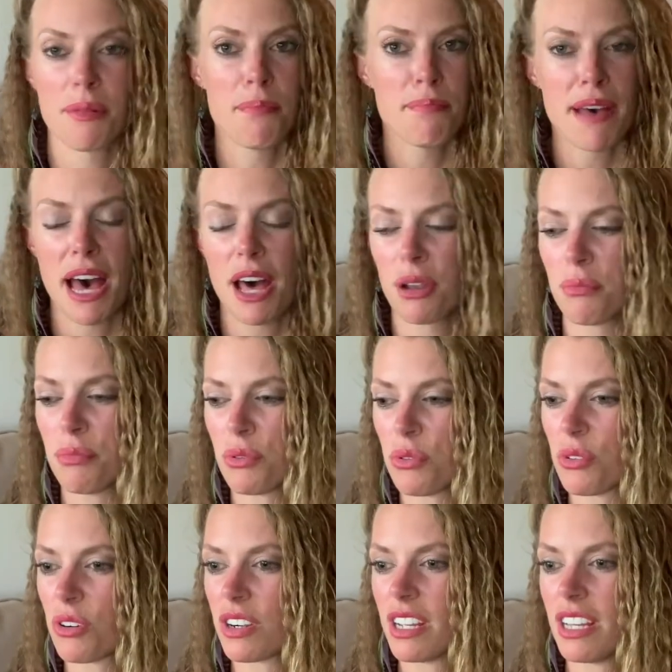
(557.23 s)

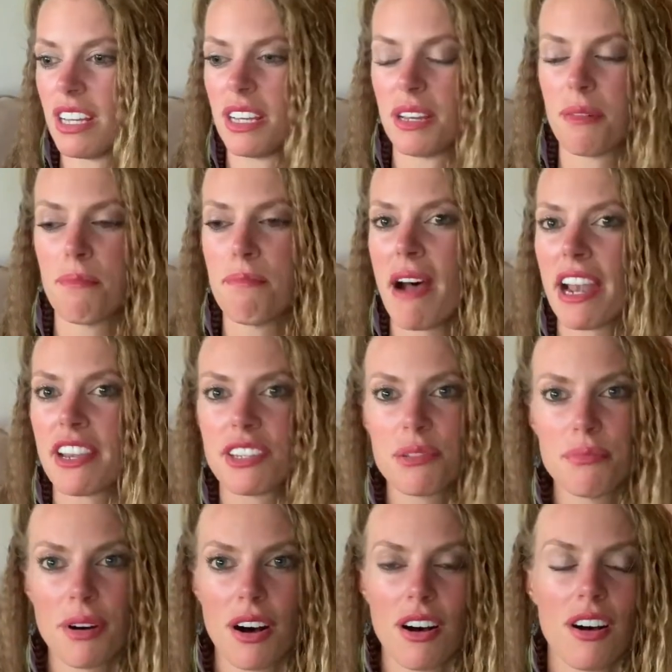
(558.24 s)
Paddleboard, bocce
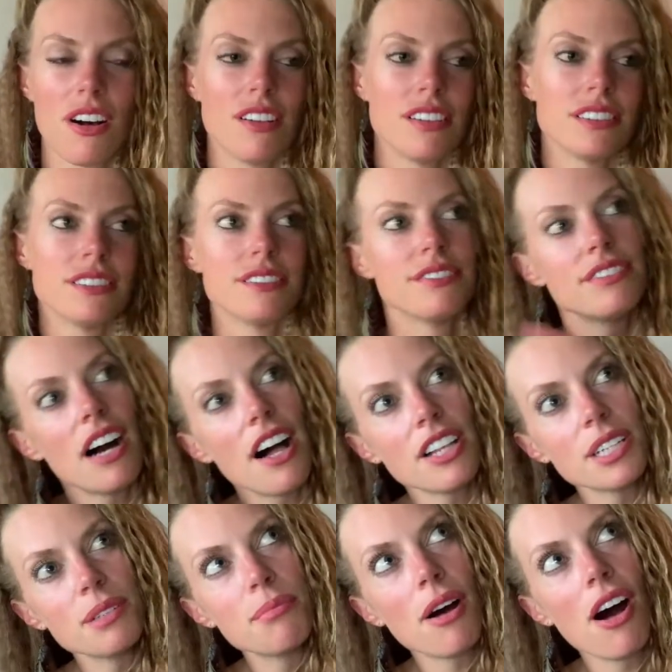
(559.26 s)
ball,
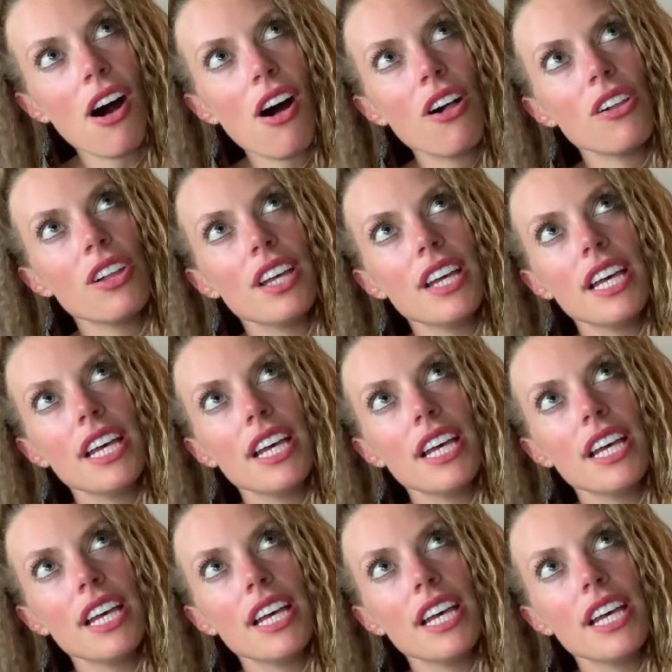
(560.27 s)
volleyball,